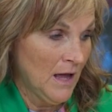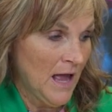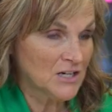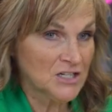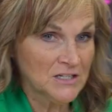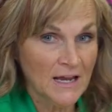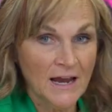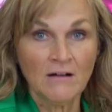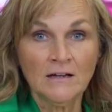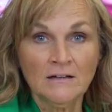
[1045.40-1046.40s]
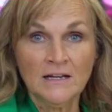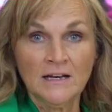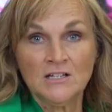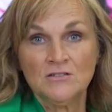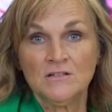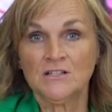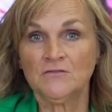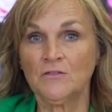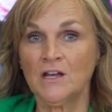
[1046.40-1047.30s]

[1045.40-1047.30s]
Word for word: Actually, Aaron, can I do this?